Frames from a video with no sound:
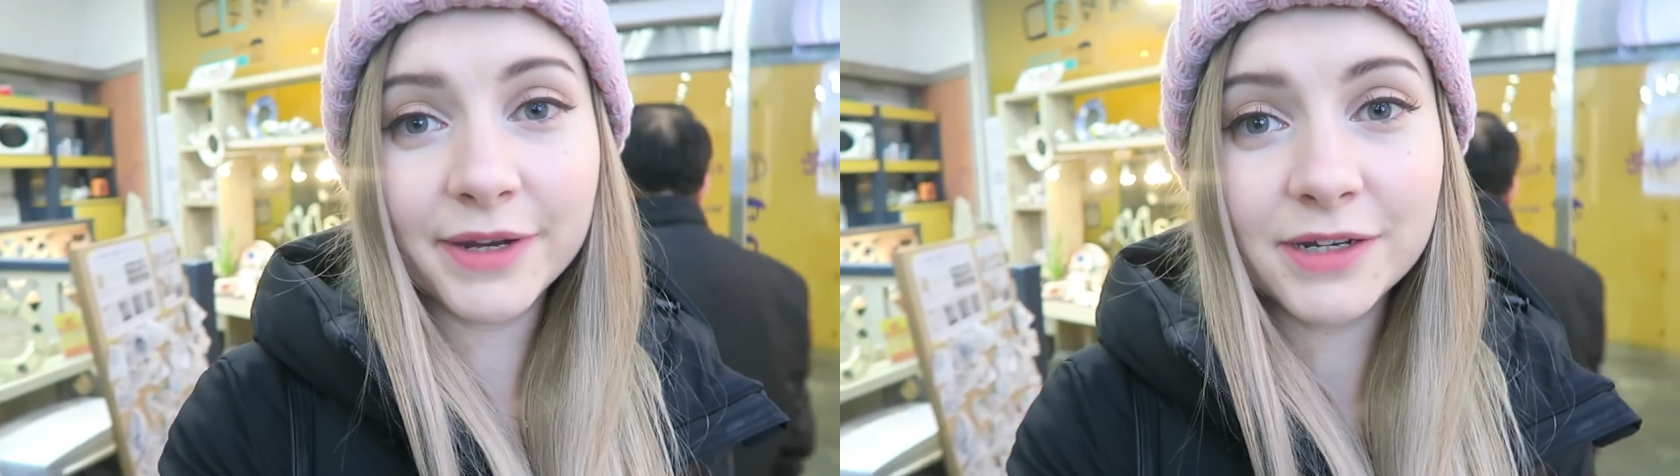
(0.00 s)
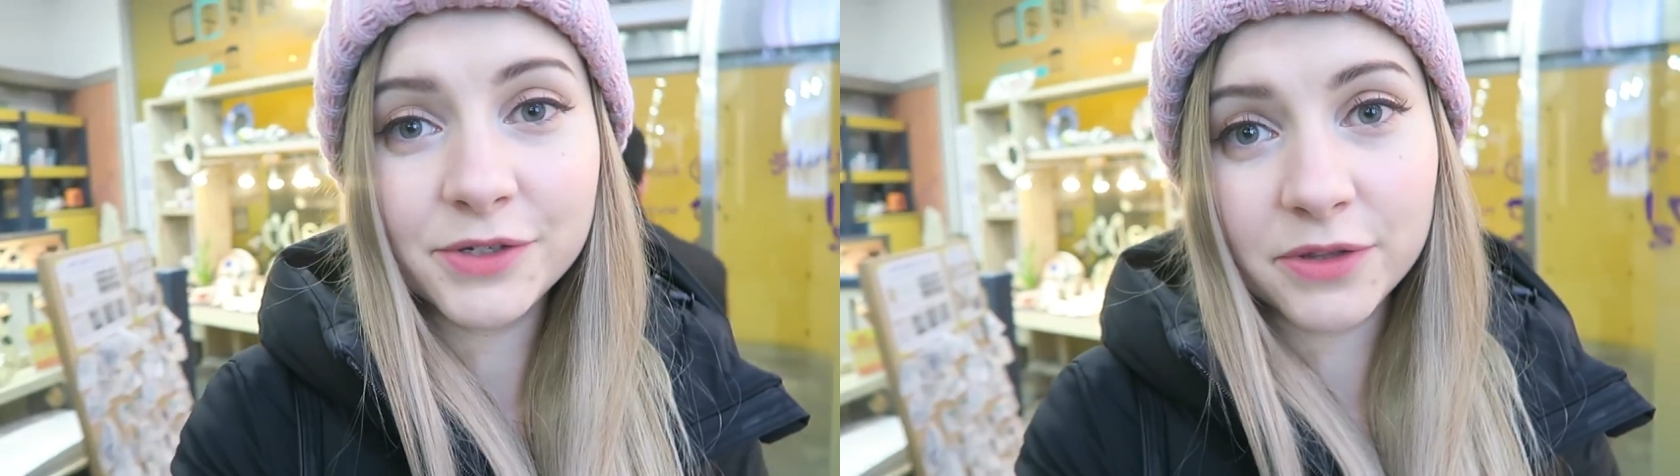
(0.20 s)

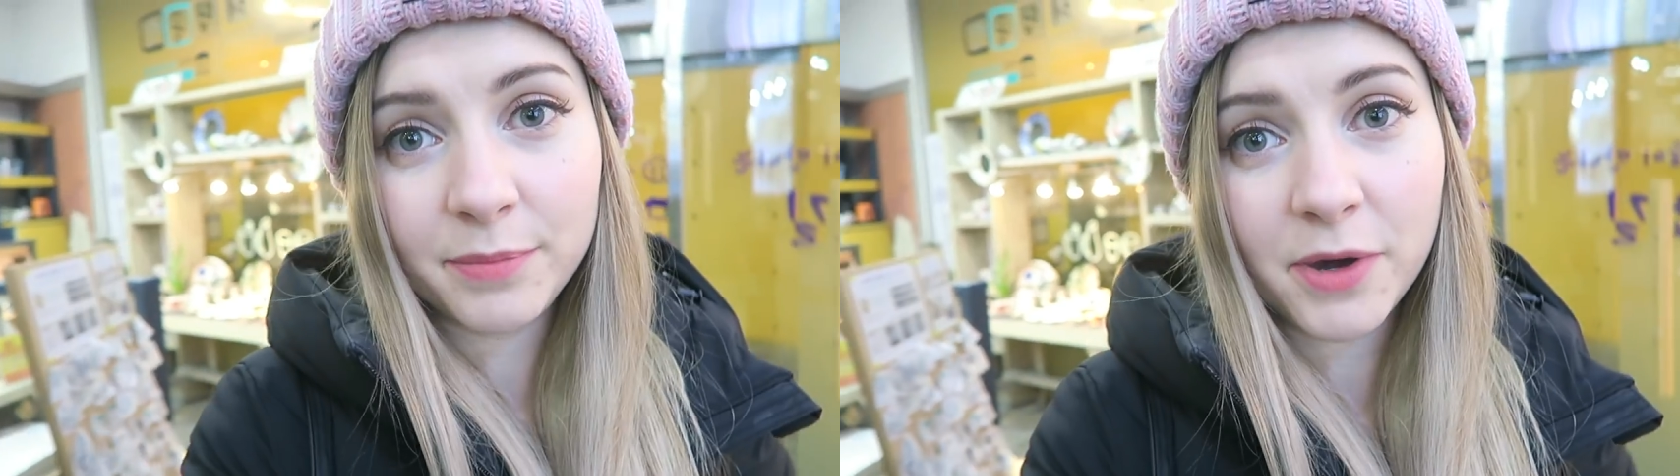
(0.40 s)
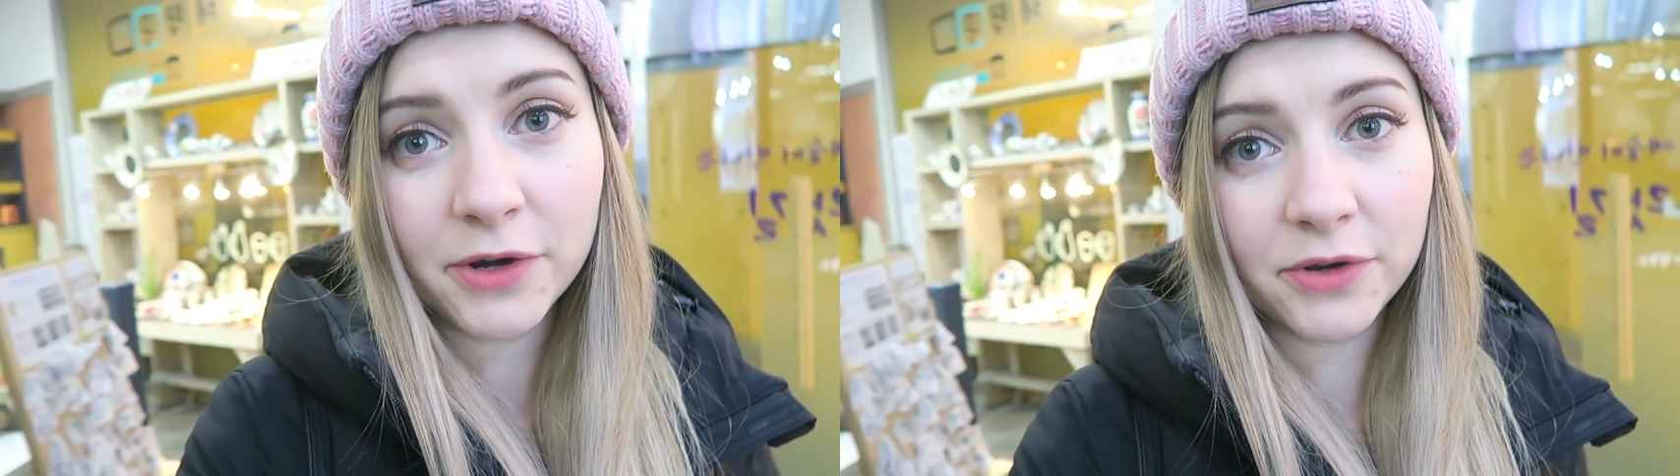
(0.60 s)
gonna do the
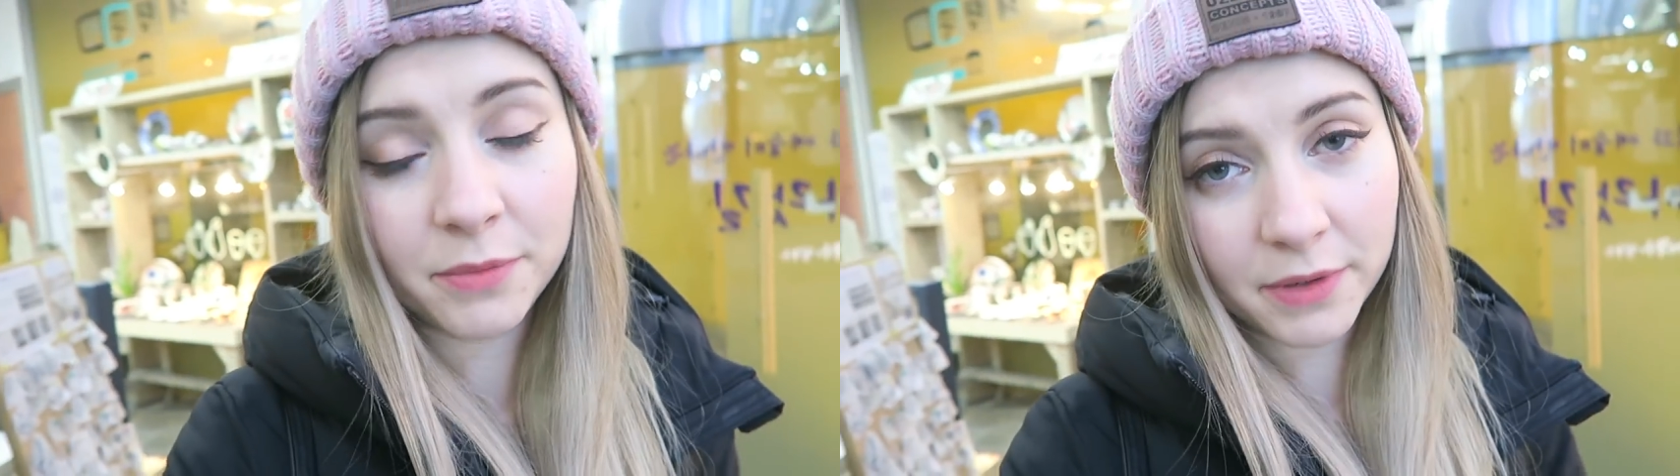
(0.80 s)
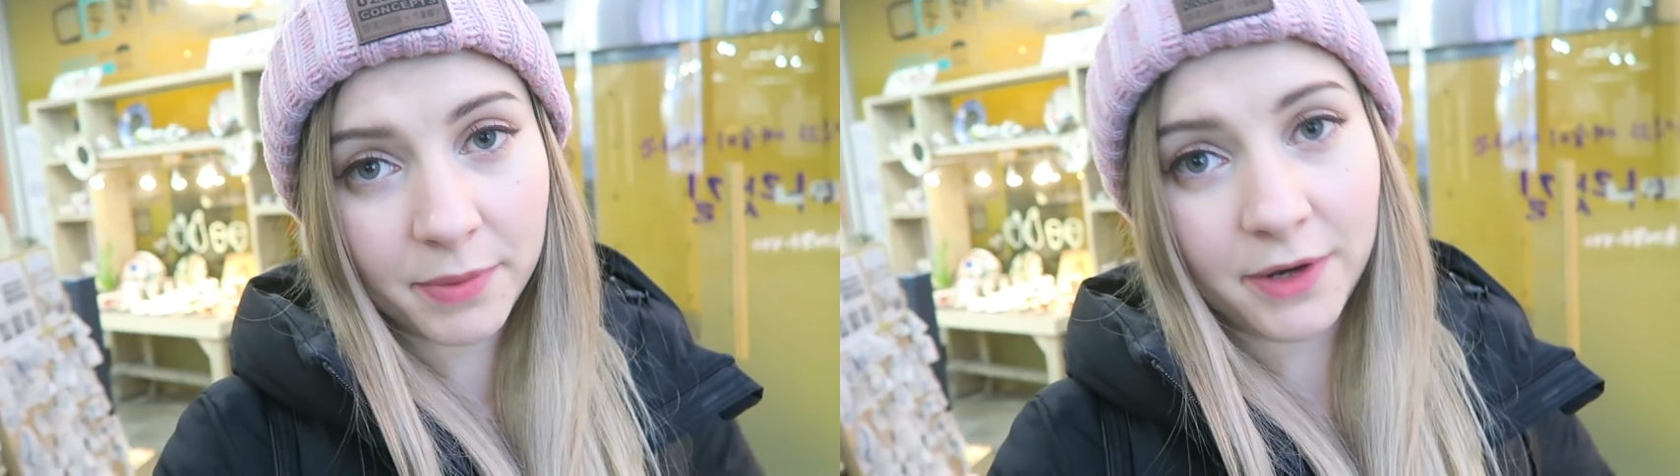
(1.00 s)
pottery,
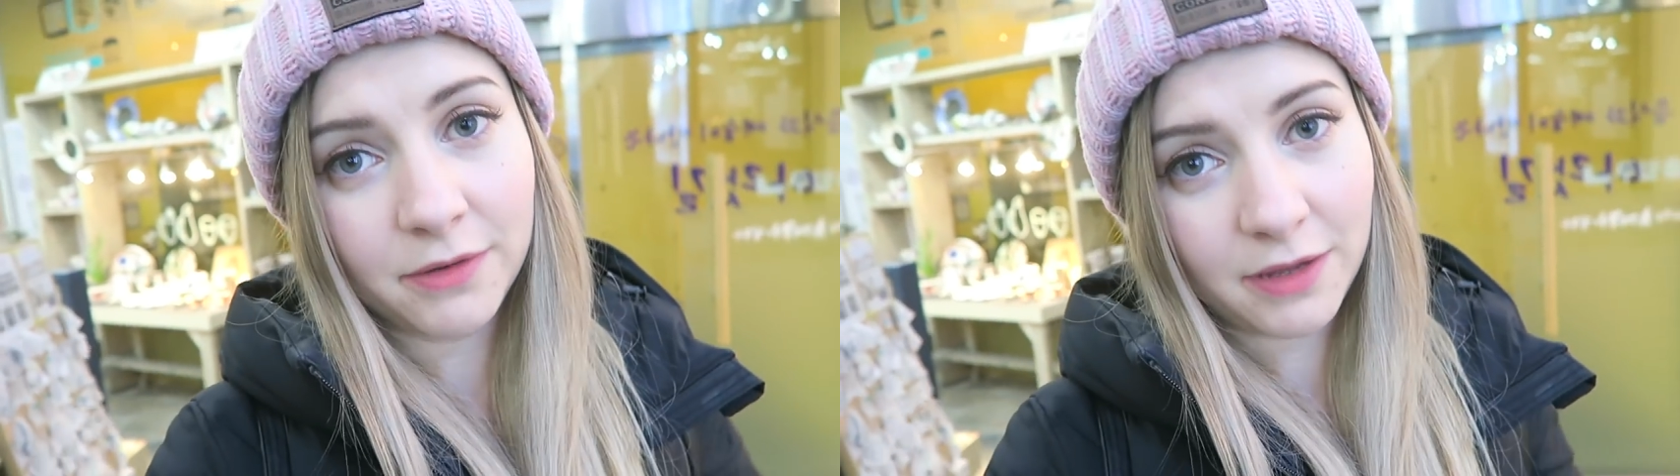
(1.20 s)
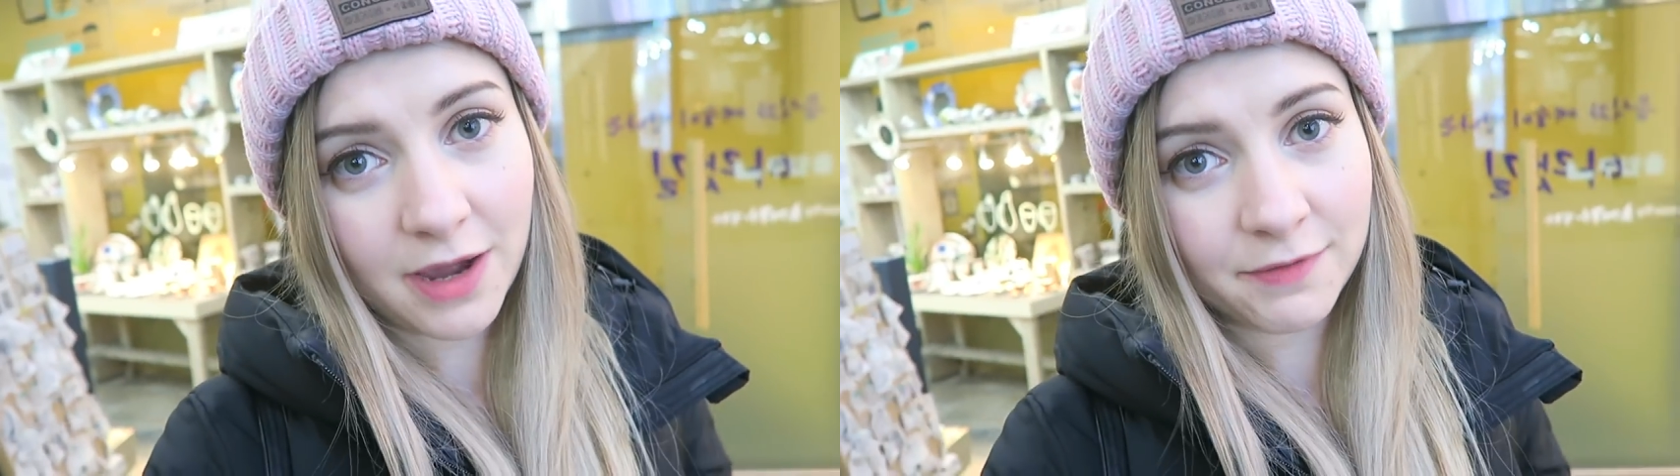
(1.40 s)
but
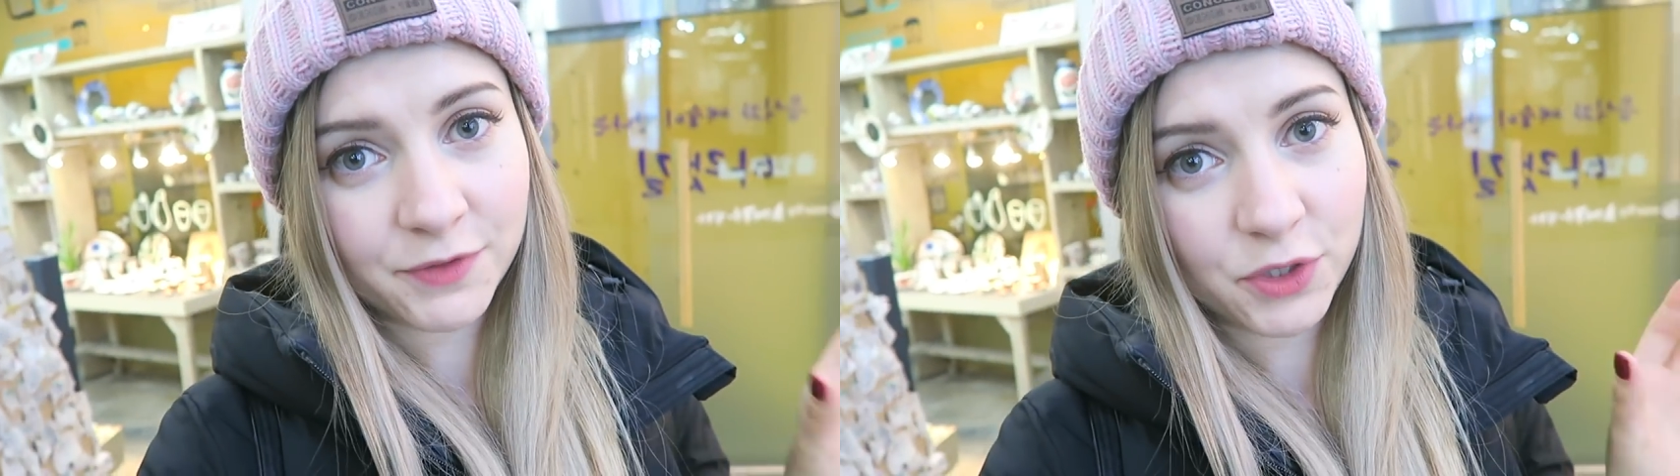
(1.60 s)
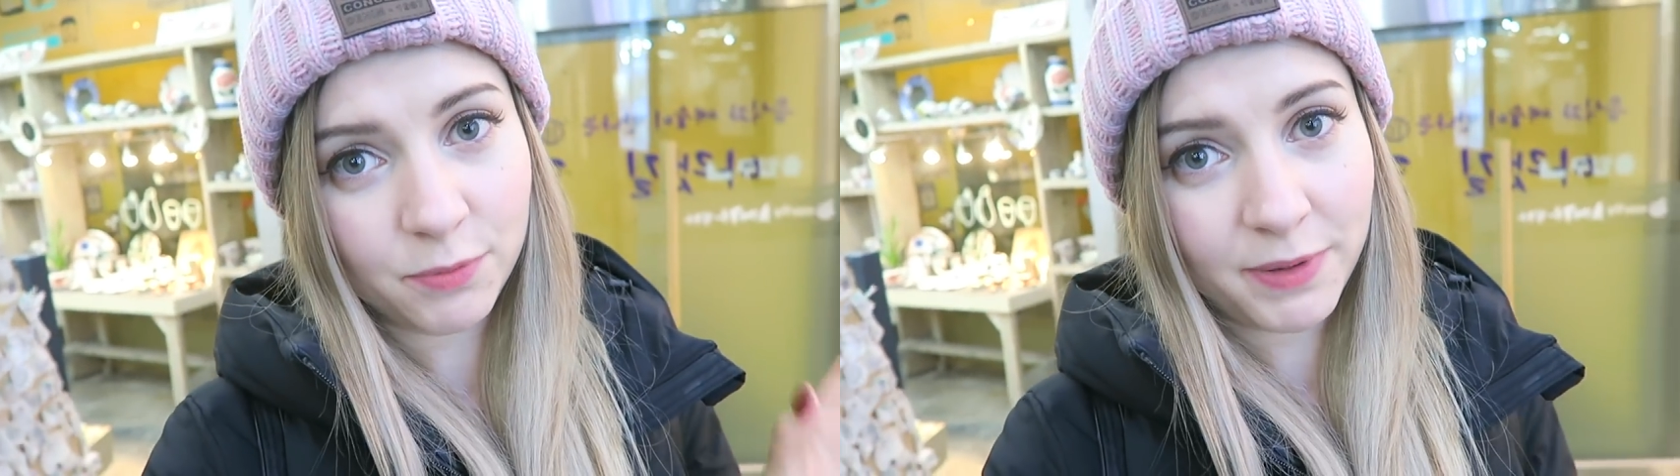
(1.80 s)
apparently after
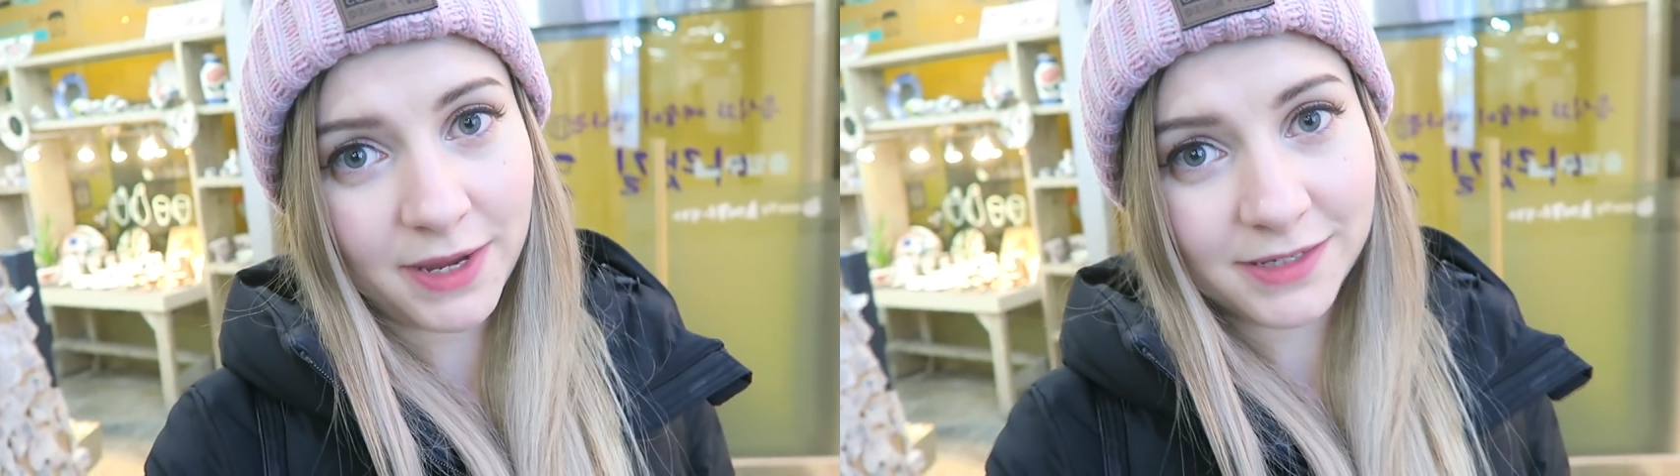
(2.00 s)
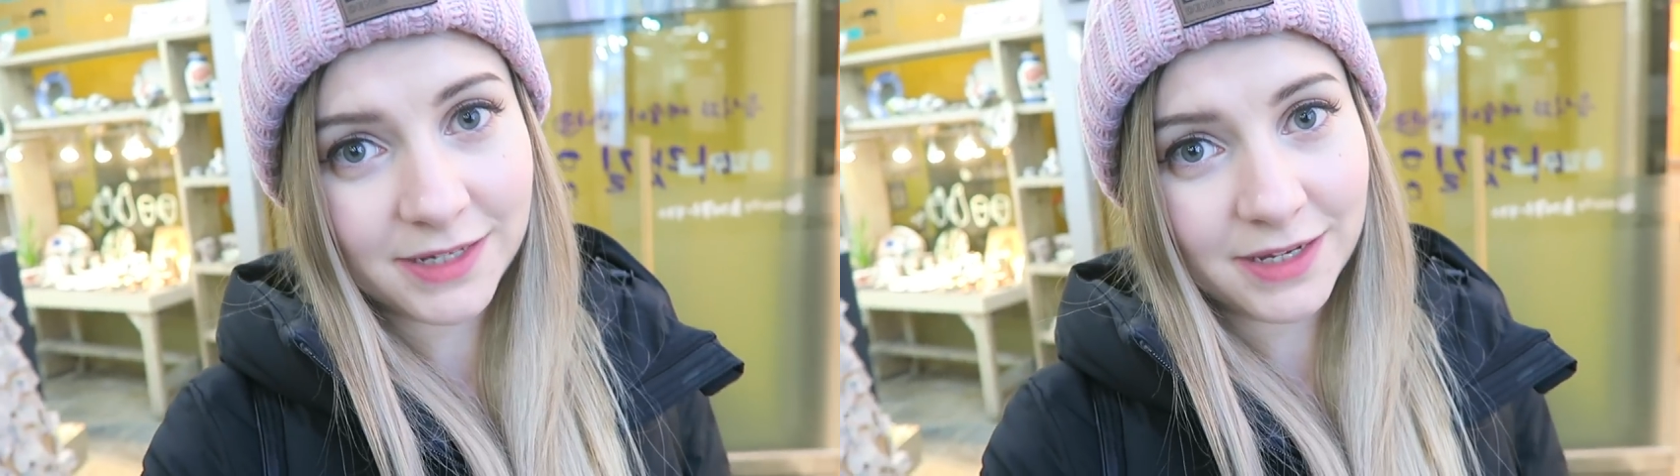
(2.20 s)
you
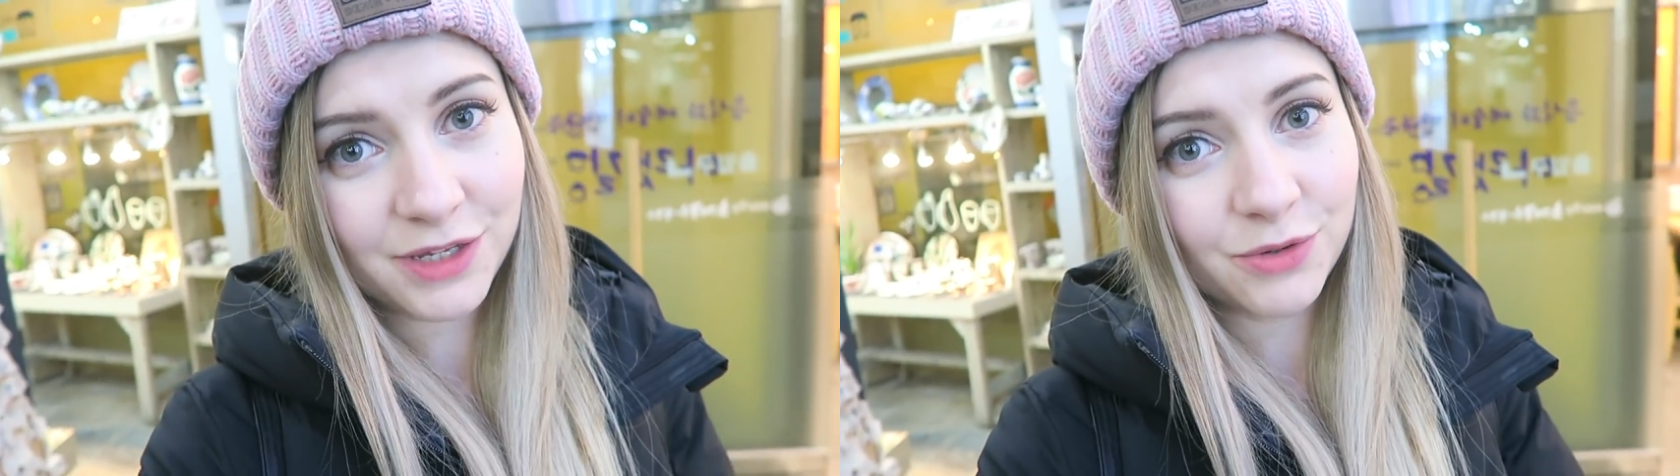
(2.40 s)
paint it,